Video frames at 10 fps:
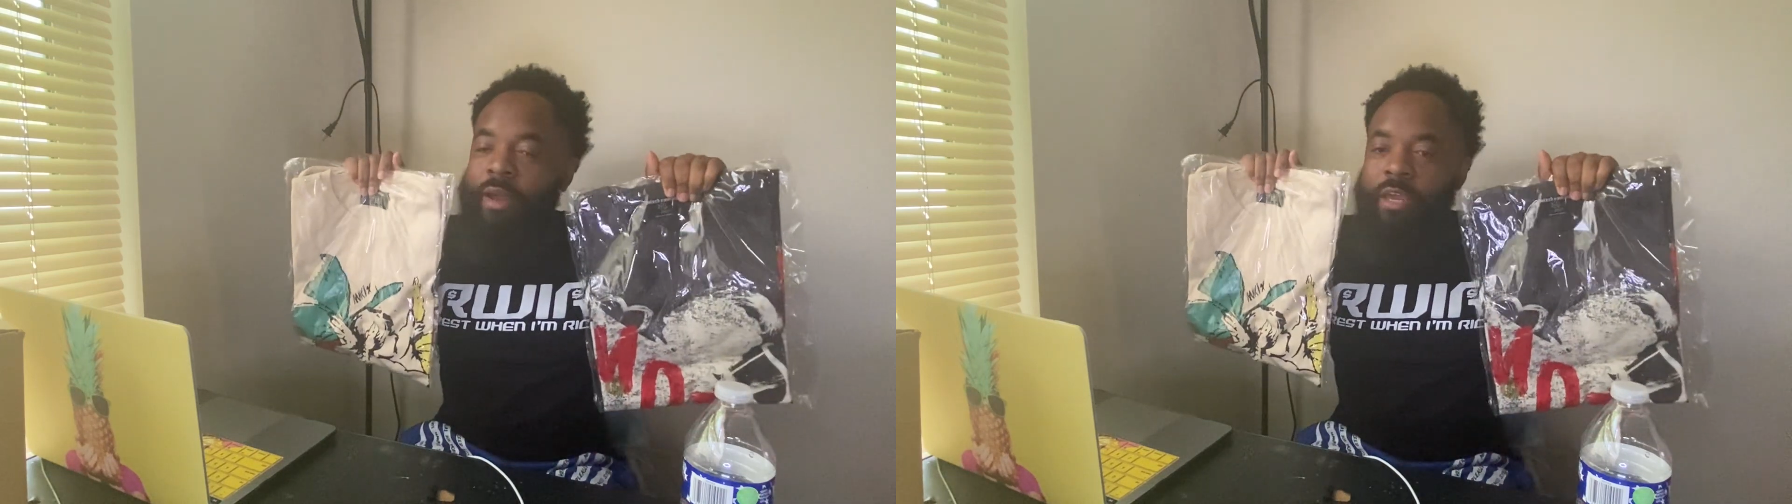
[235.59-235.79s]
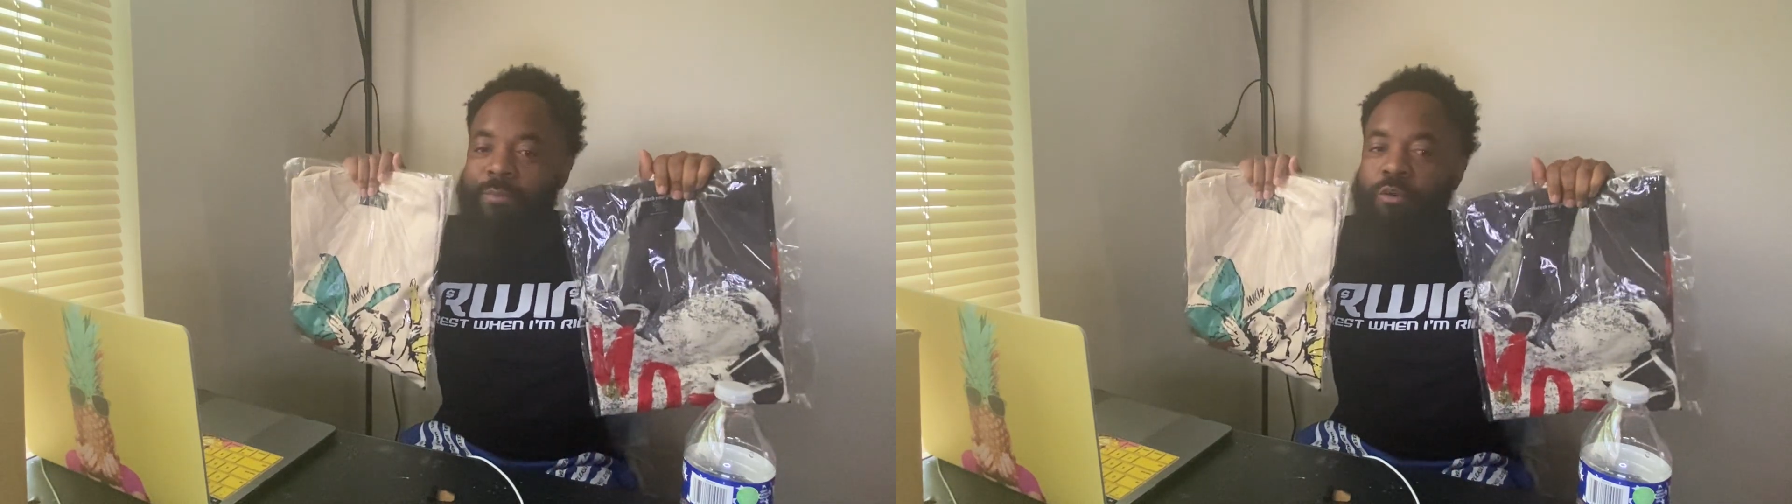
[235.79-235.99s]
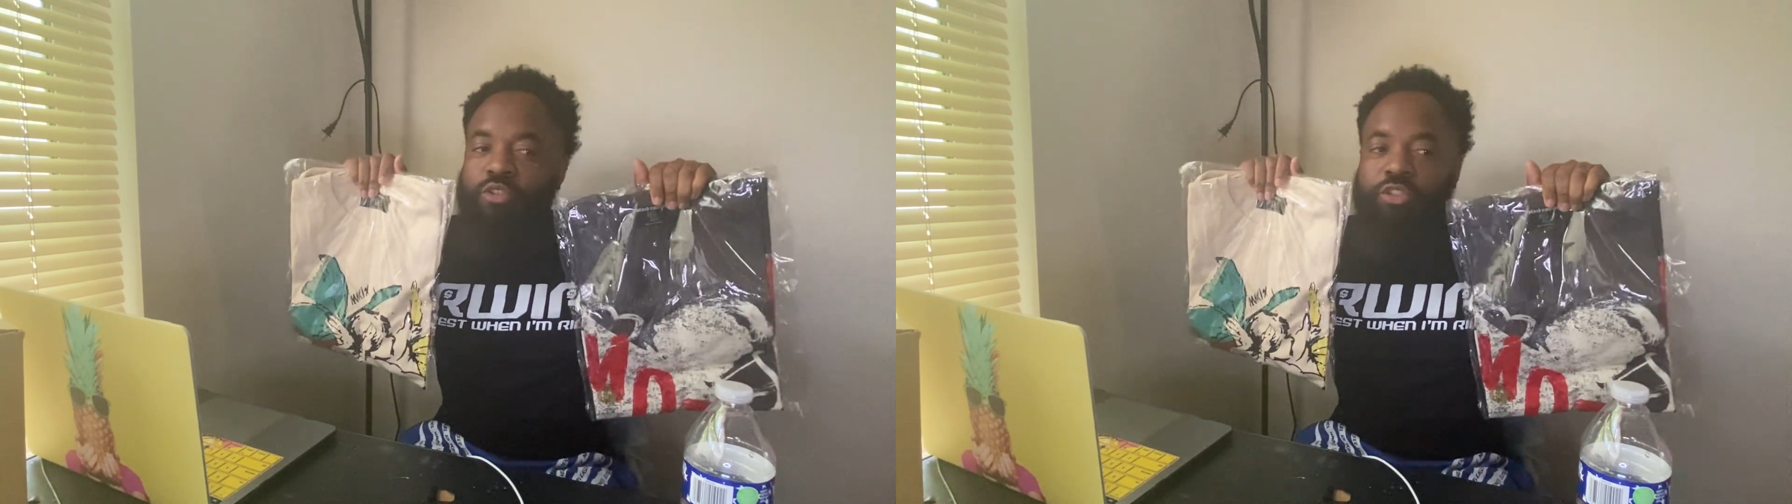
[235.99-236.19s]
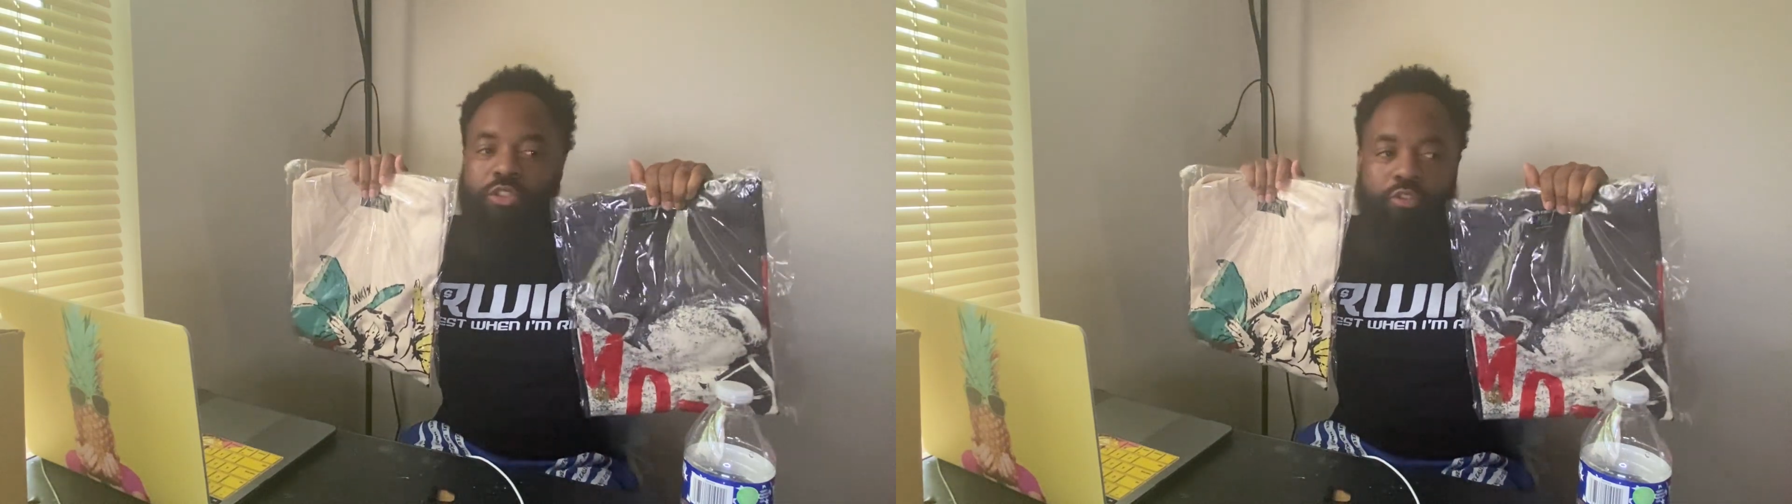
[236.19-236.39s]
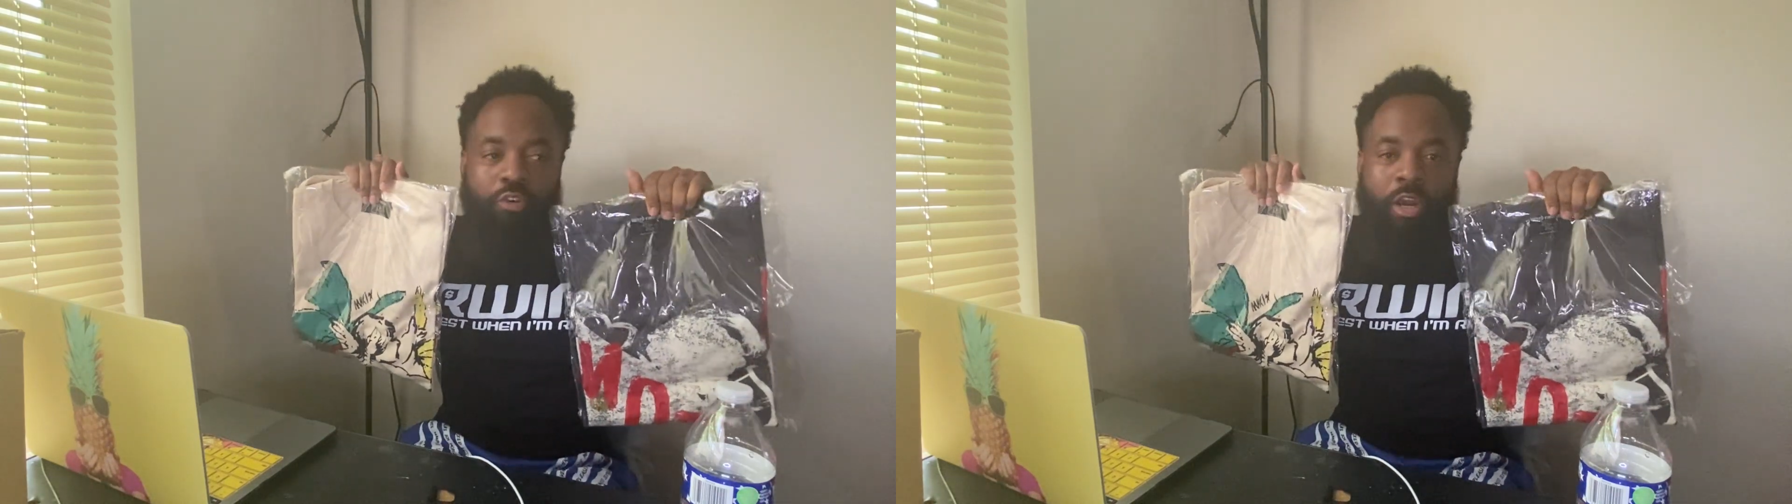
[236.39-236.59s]

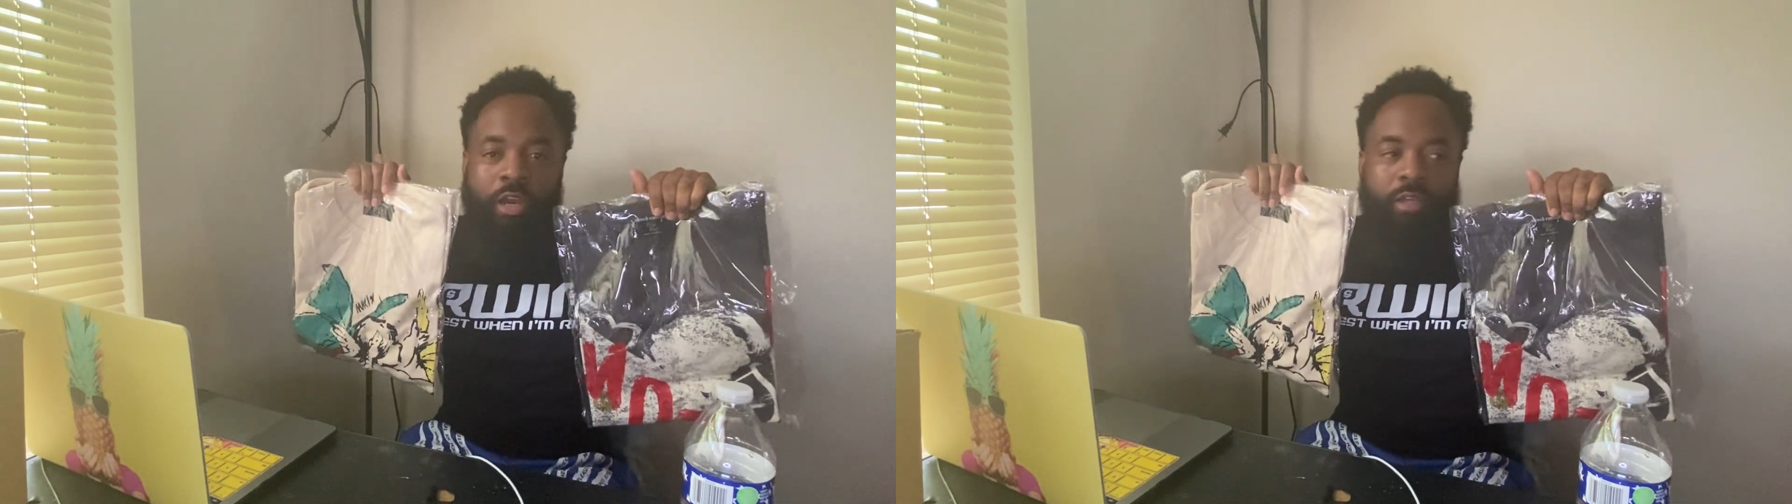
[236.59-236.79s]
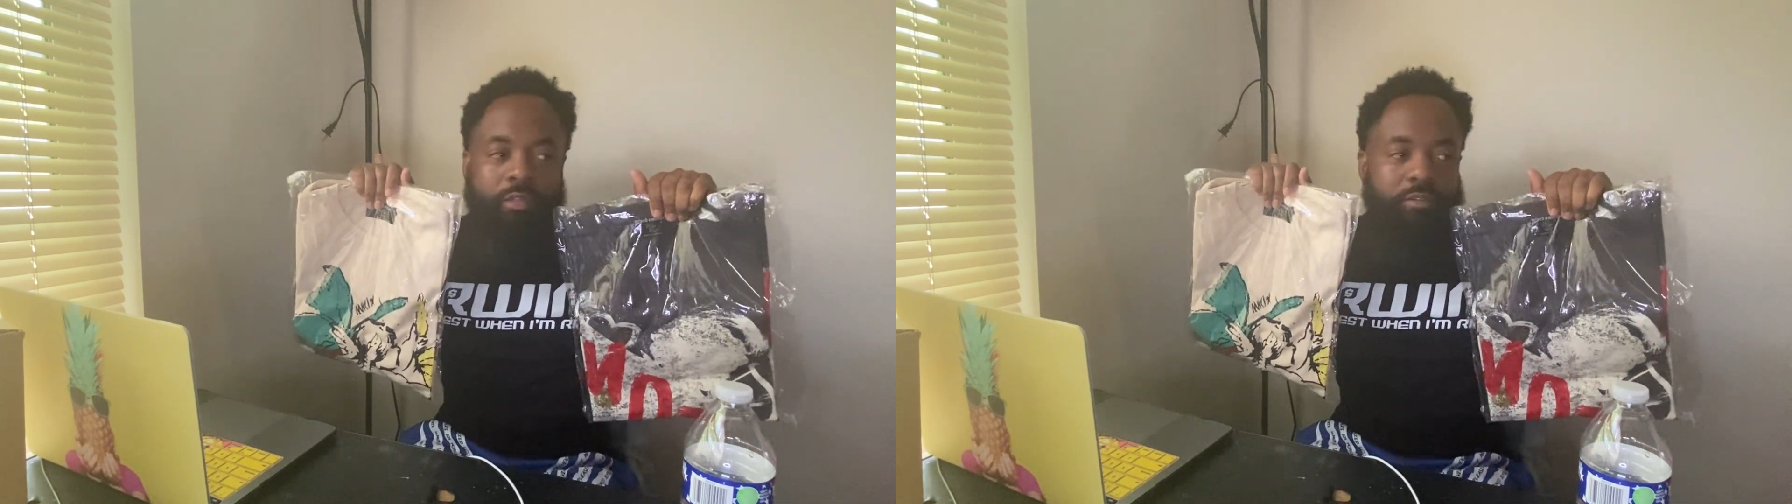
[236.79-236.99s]
emotions grind.